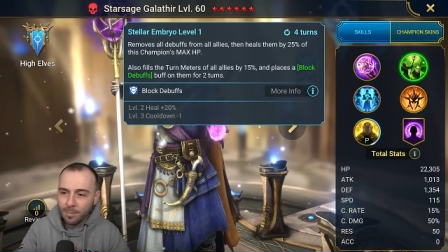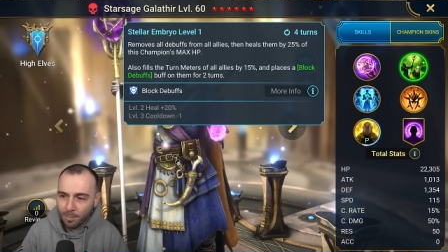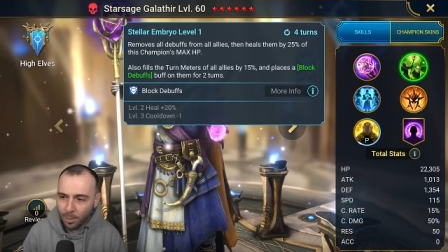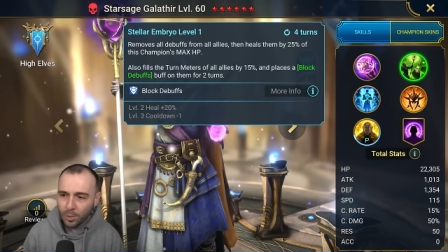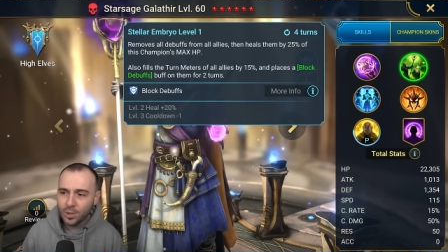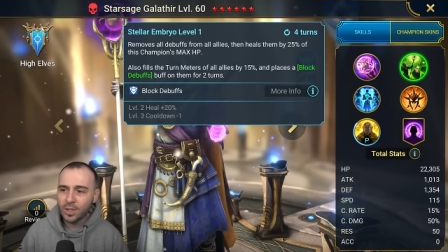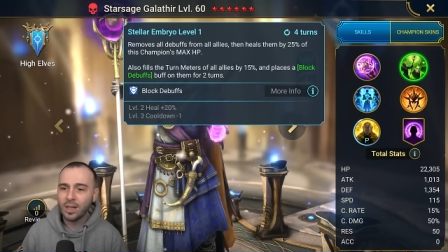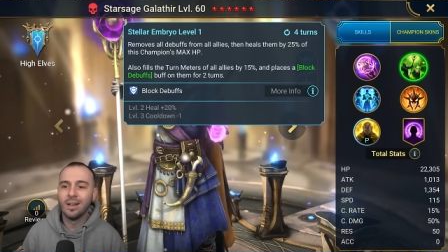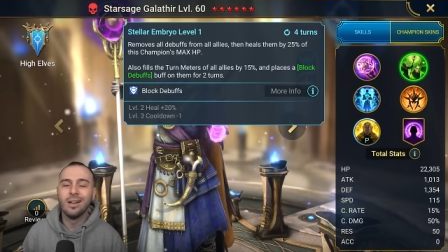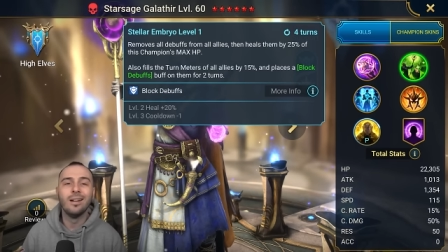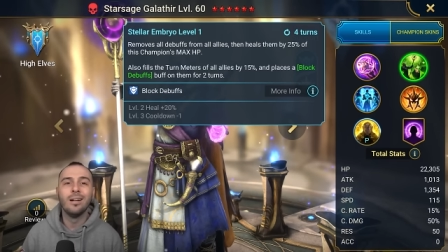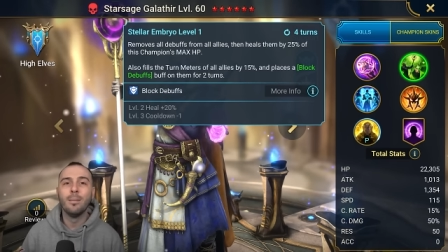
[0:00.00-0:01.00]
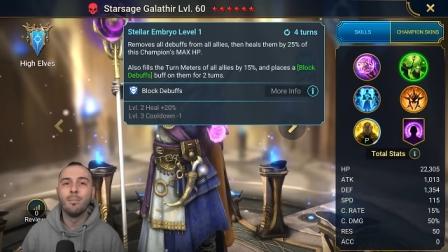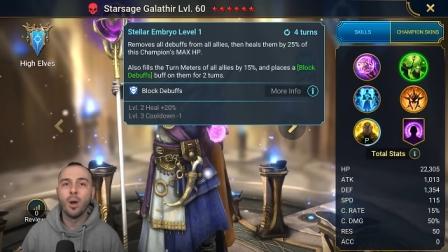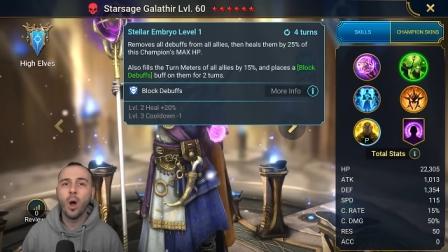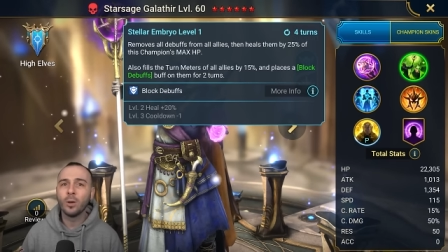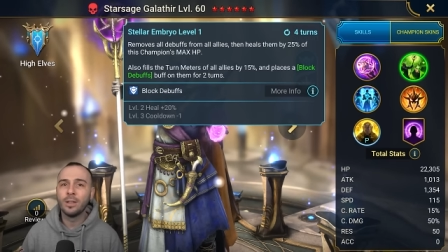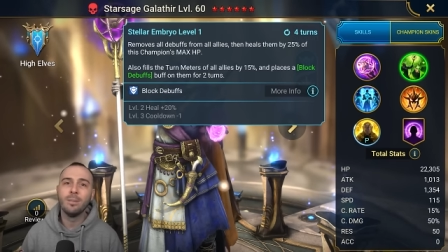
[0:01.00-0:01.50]
puts a, a
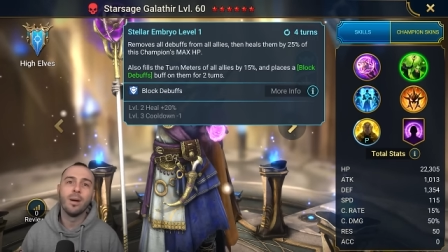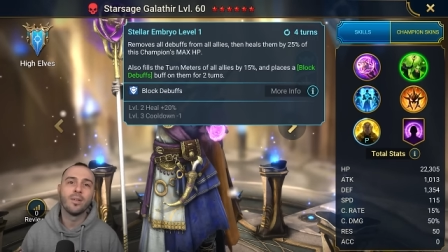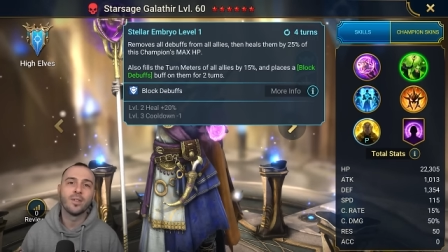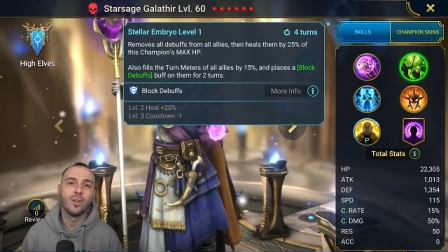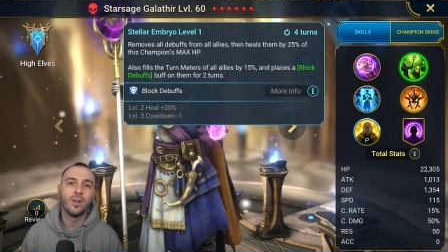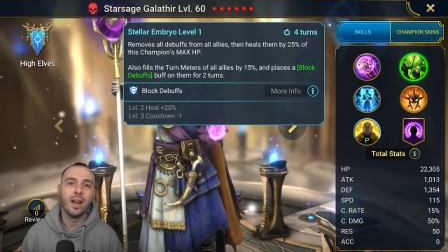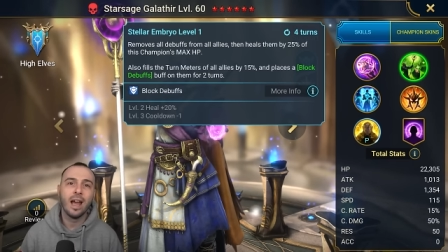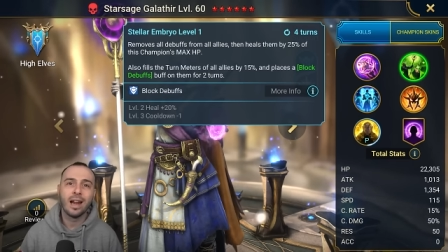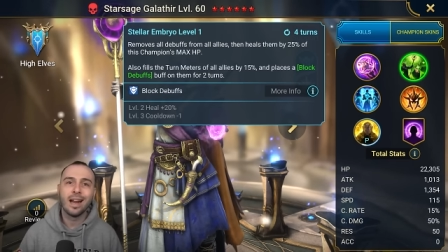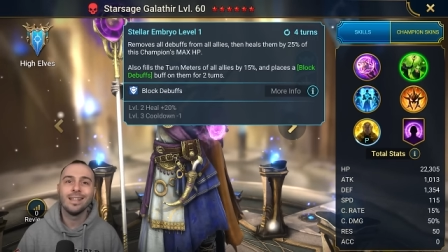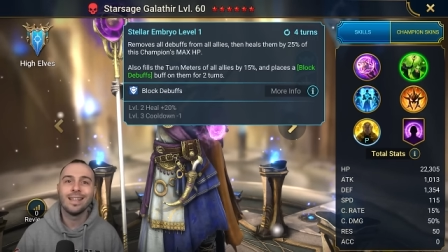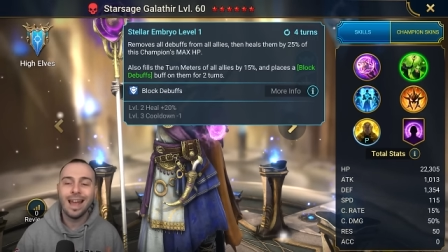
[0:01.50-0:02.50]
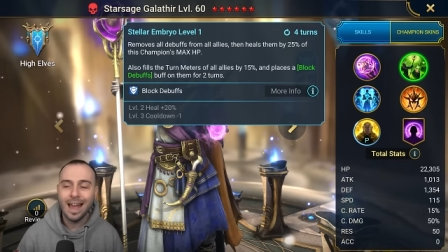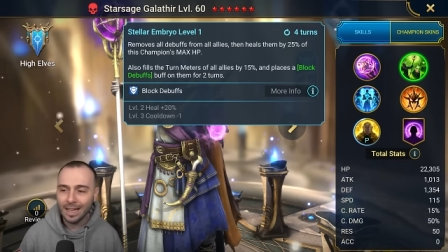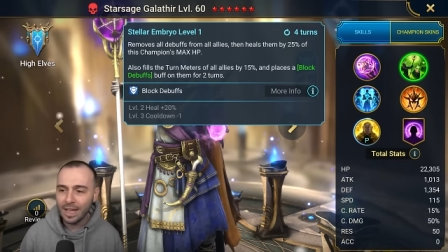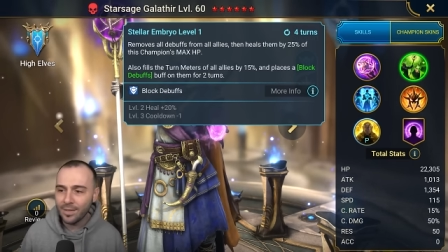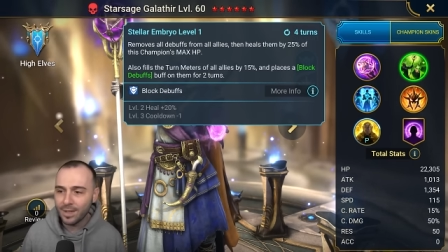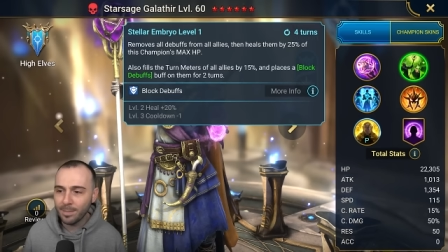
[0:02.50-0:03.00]
block debuffs on all allies, and
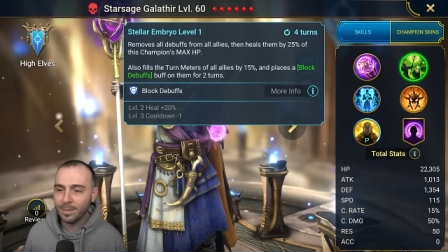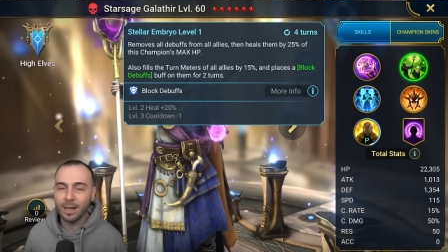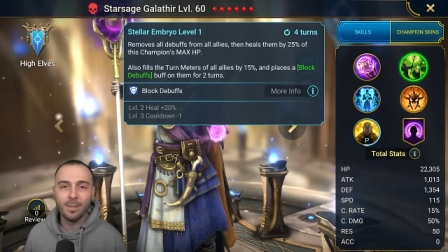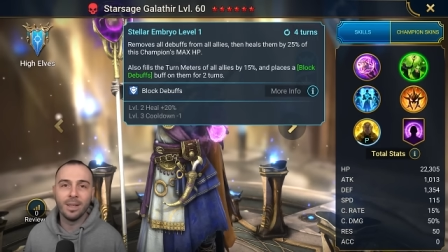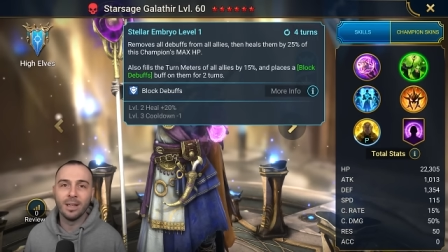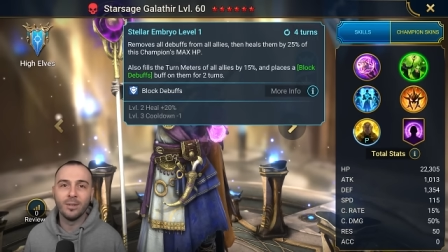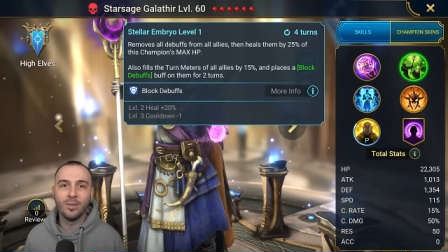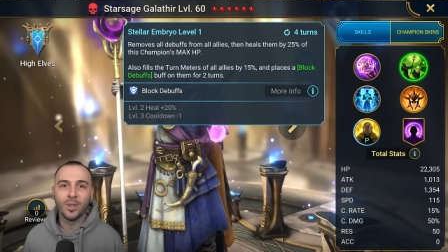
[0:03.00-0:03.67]
gives them turn meter too.